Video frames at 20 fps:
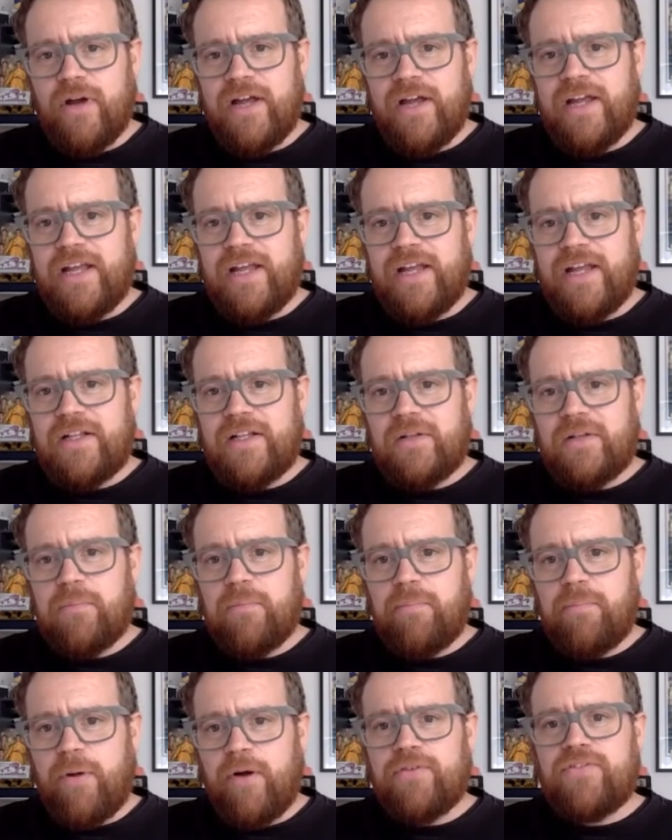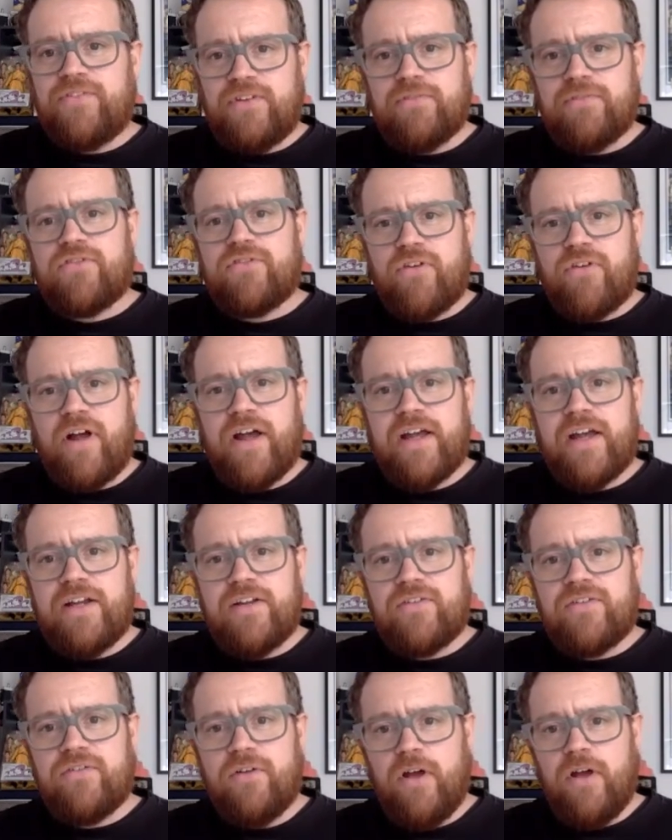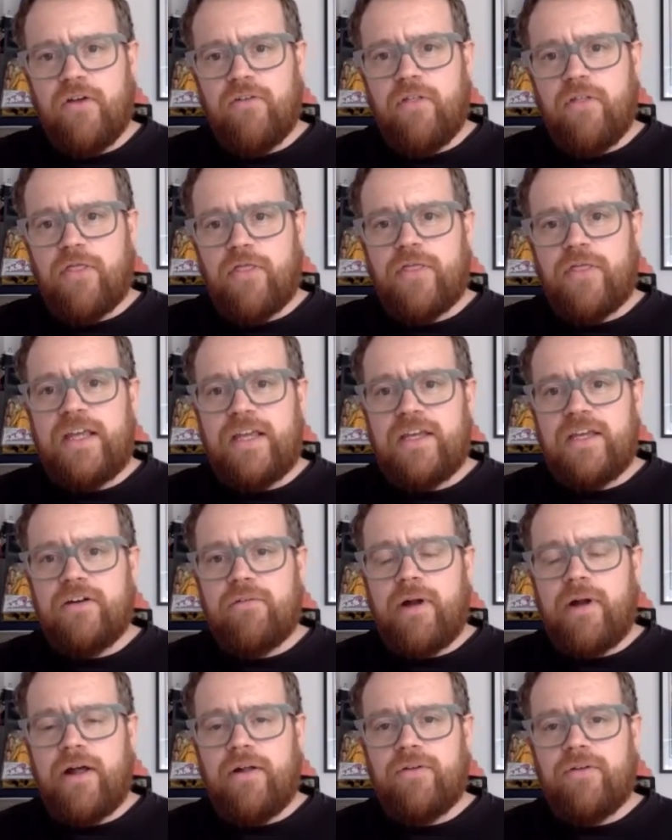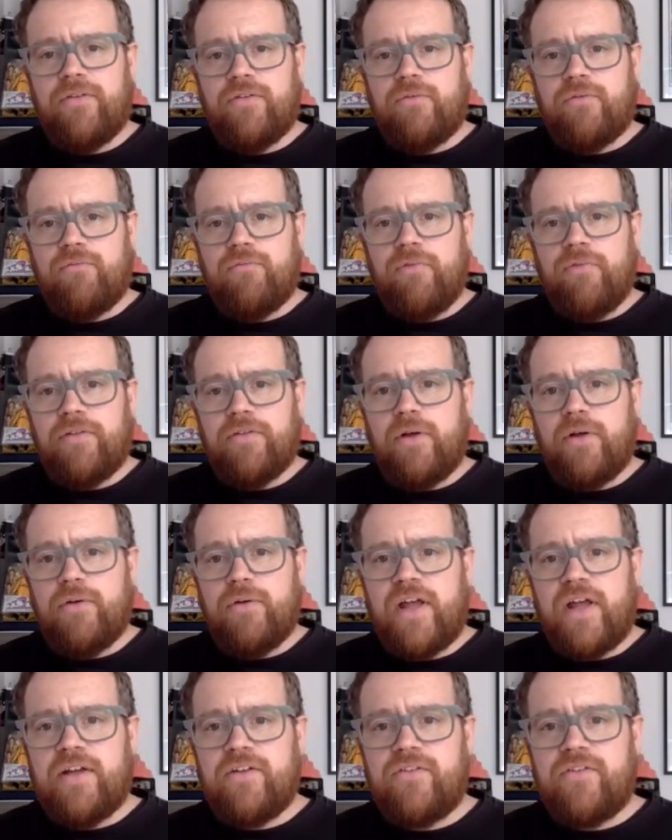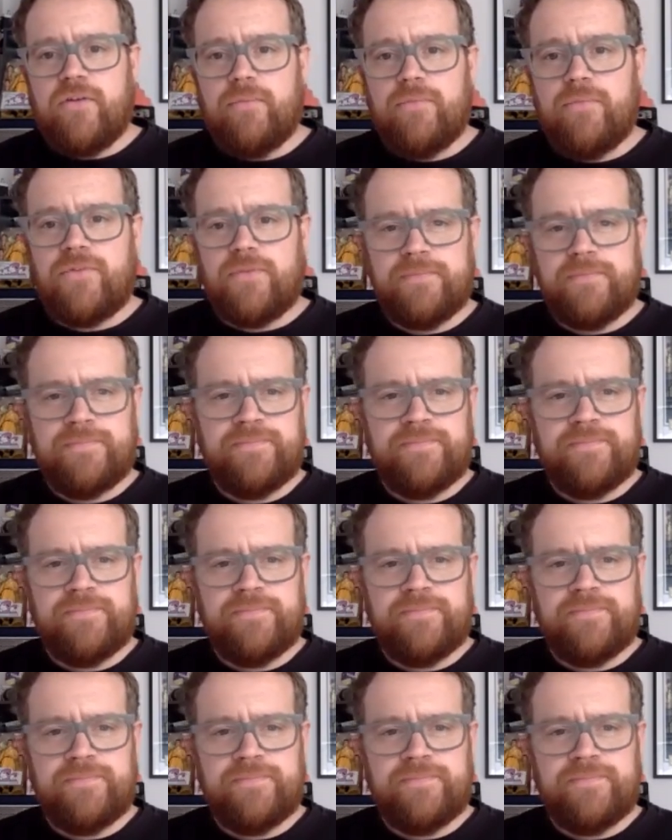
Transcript: a positive stride thinking around those items.